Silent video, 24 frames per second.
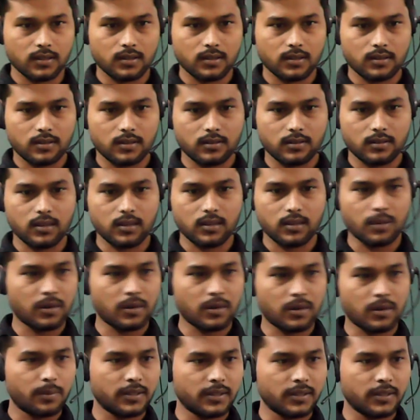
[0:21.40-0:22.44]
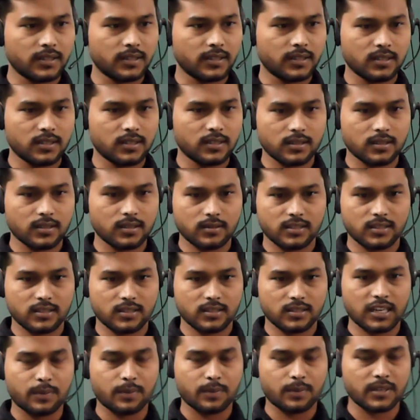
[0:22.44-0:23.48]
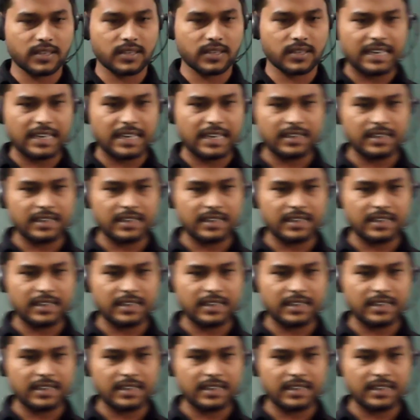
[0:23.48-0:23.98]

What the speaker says: We have completed the chapter area